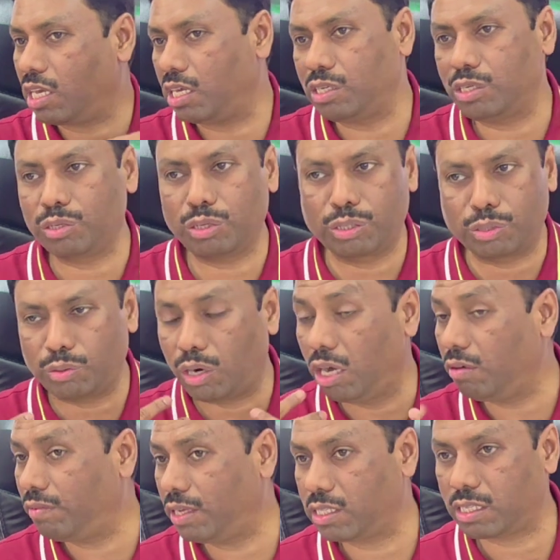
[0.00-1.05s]
Sanjo 2
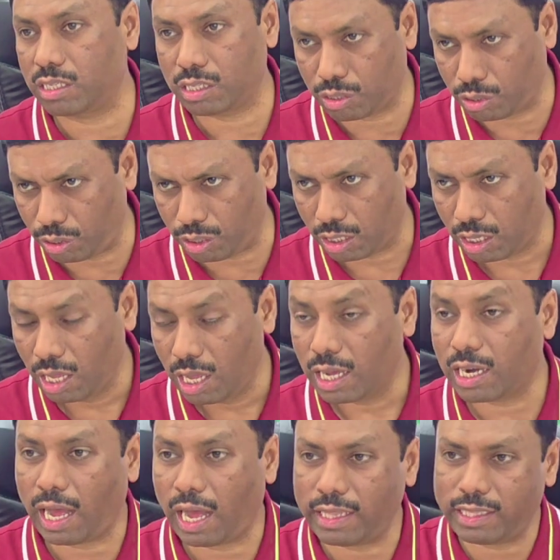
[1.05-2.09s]
always is good.
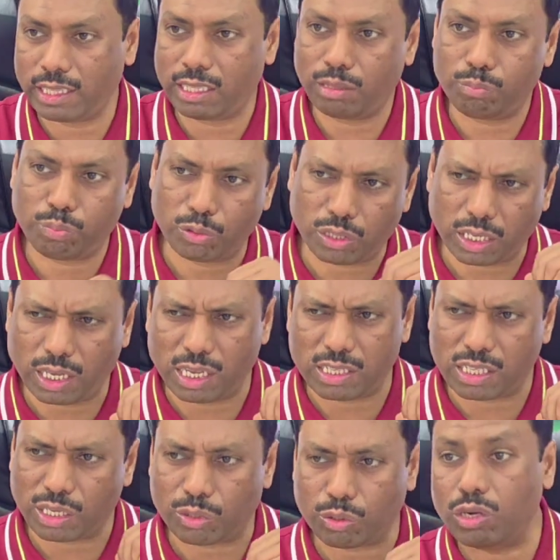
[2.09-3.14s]
Rather than putting
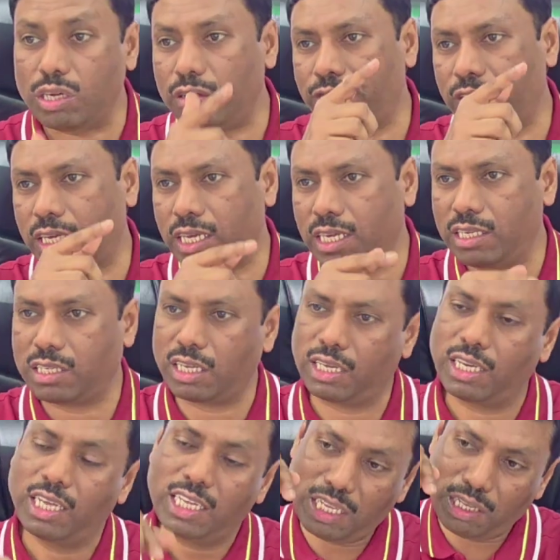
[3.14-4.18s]
as a tonification,